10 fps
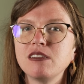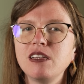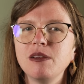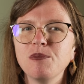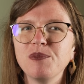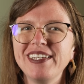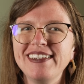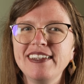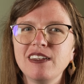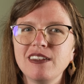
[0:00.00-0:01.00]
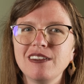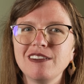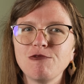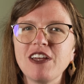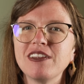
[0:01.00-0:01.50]
seem
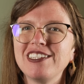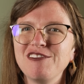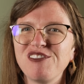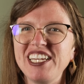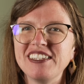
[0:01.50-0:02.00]
relatively